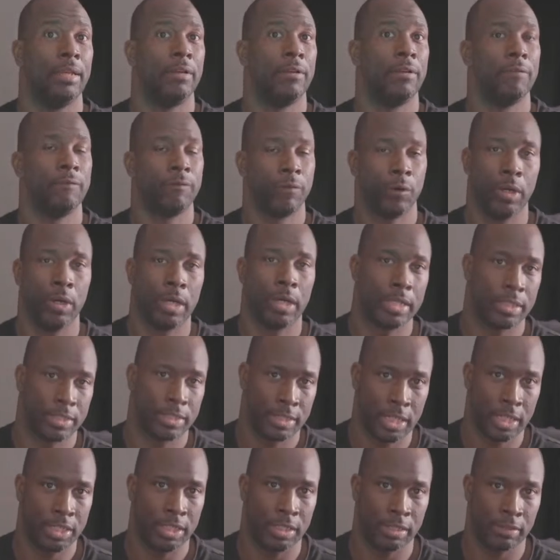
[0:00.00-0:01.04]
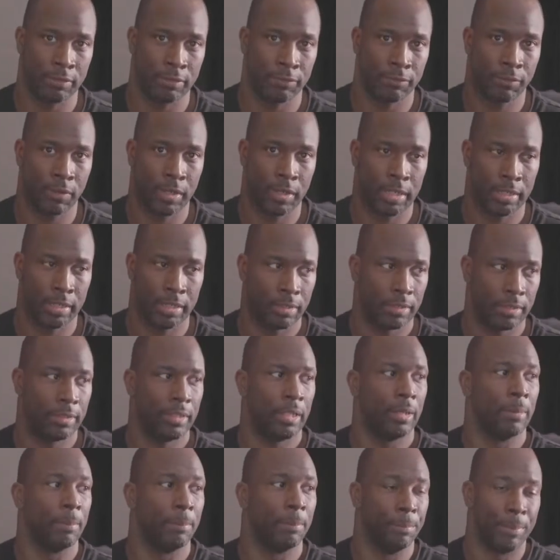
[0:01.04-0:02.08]
for us touching the freight
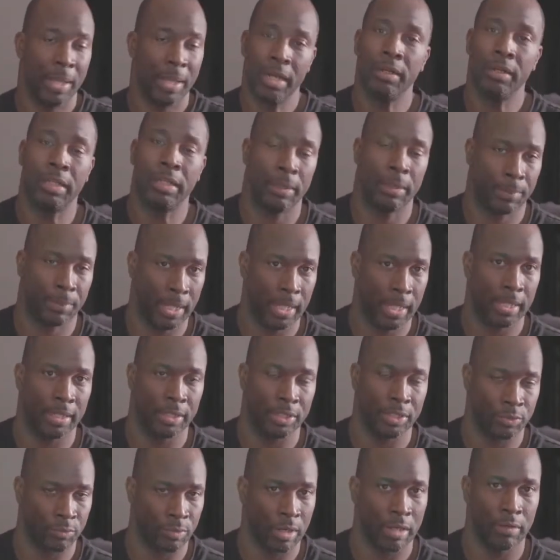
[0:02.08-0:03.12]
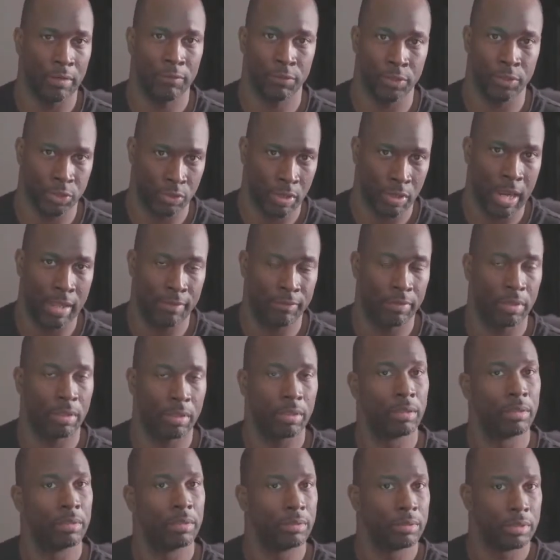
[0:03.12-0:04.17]
they're barely paying us right for driving
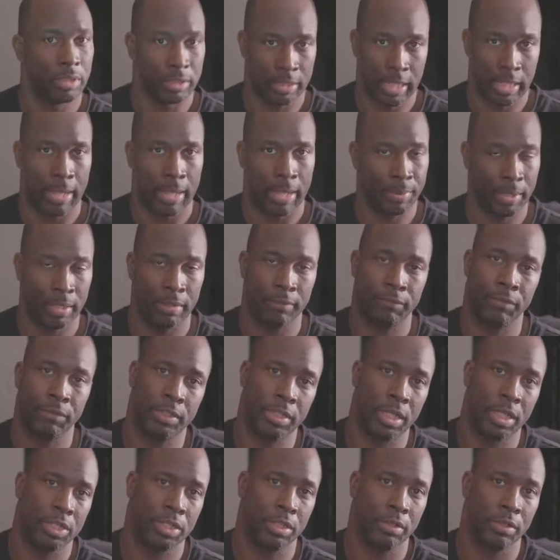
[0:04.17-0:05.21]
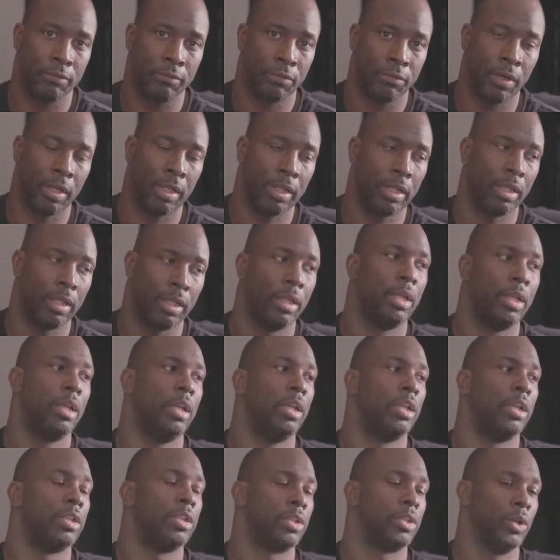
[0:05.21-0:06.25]
they're not paying for touching the freight
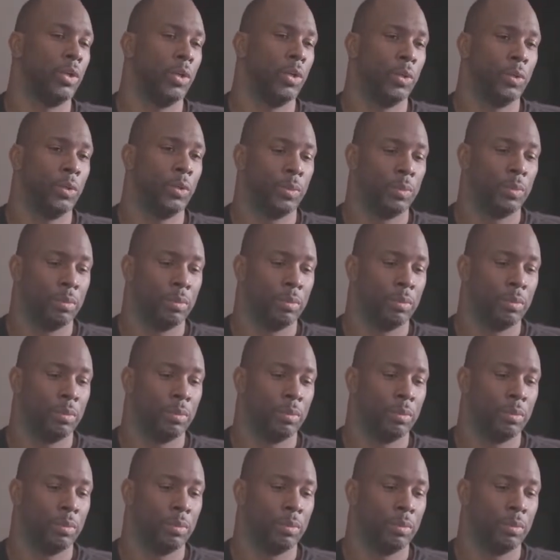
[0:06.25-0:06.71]
so